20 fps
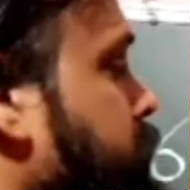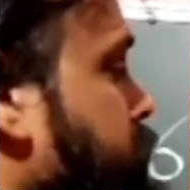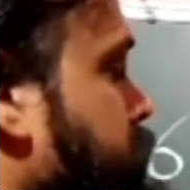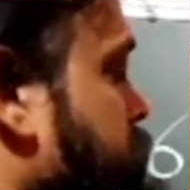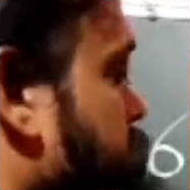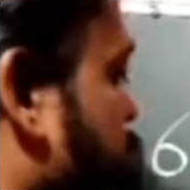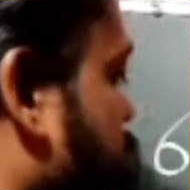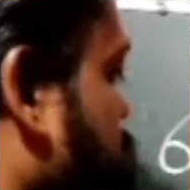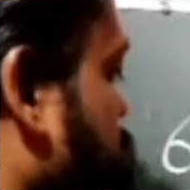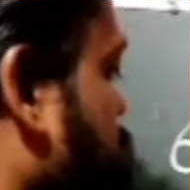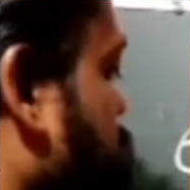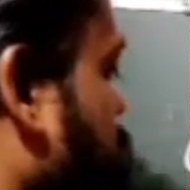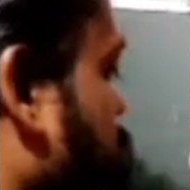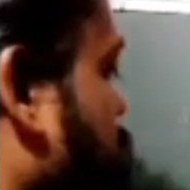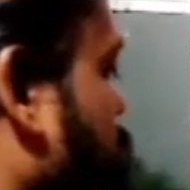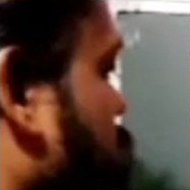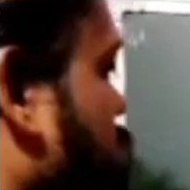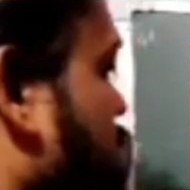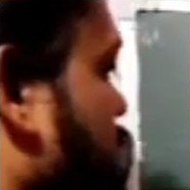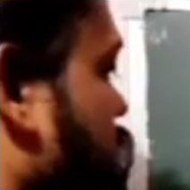term,
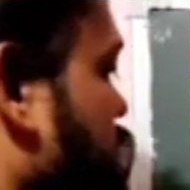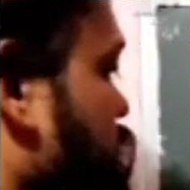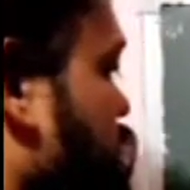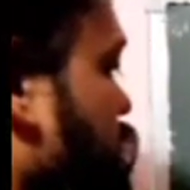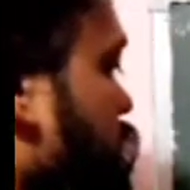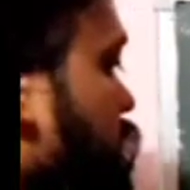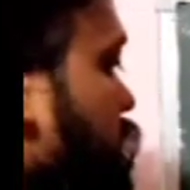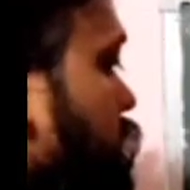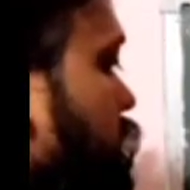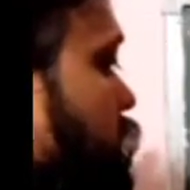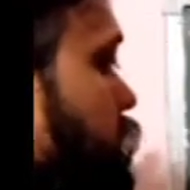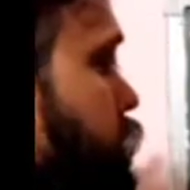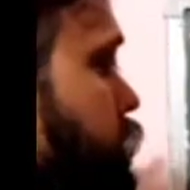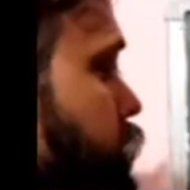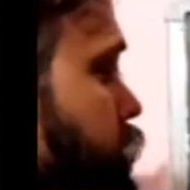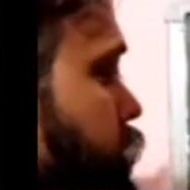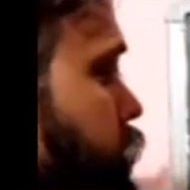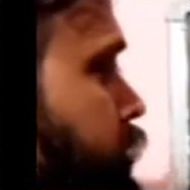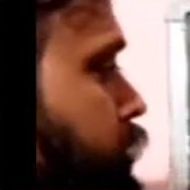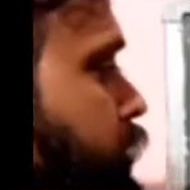so
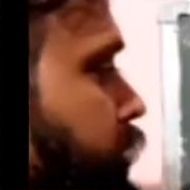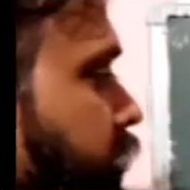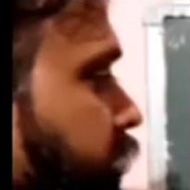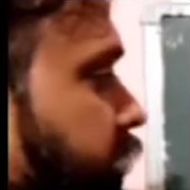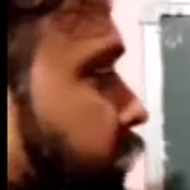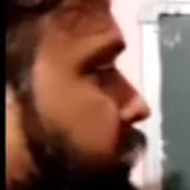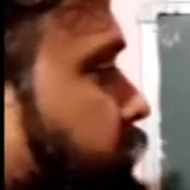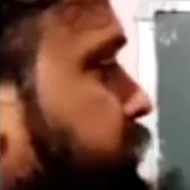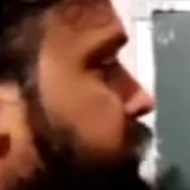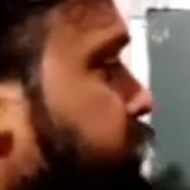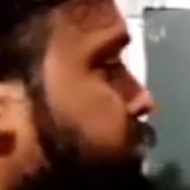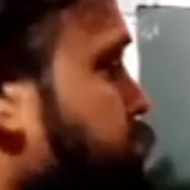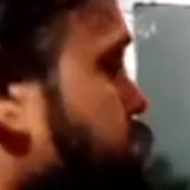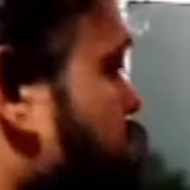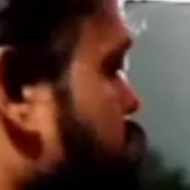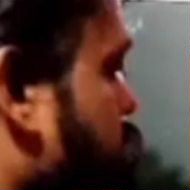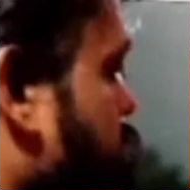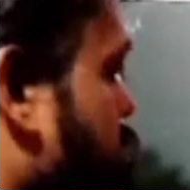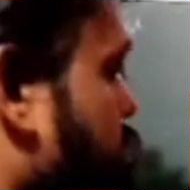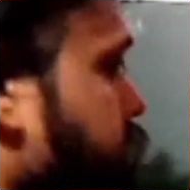leave this
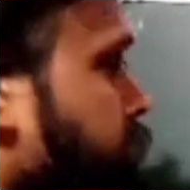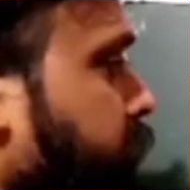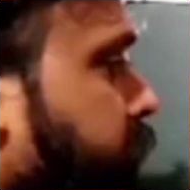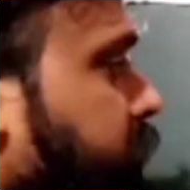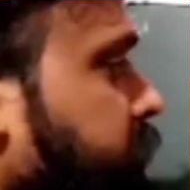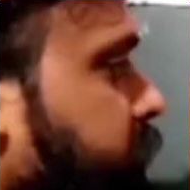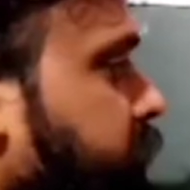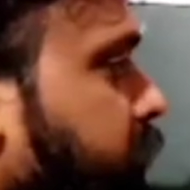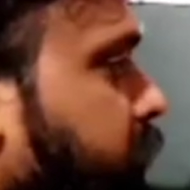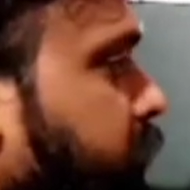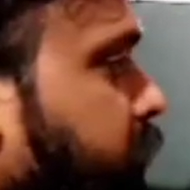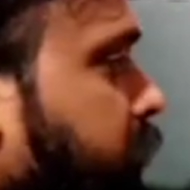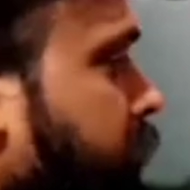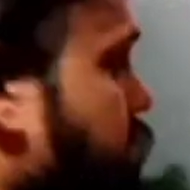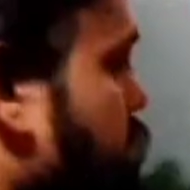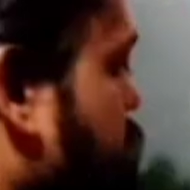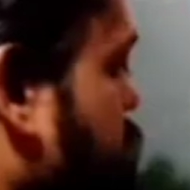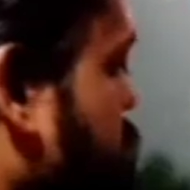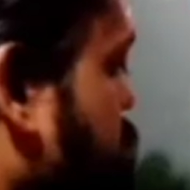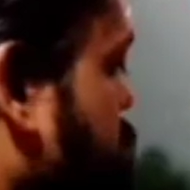2. Now you can see
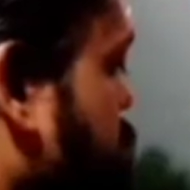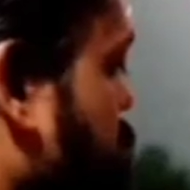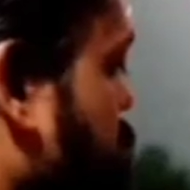here is